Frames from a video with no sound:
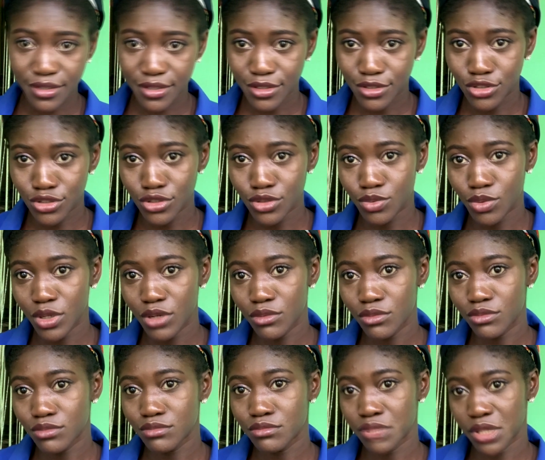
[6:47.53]
just want
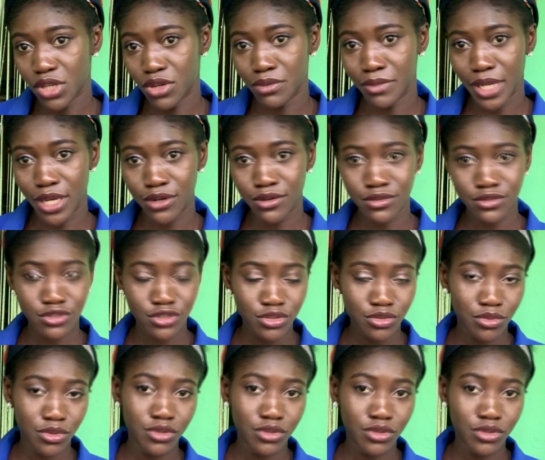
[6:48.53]
to be on my own, just want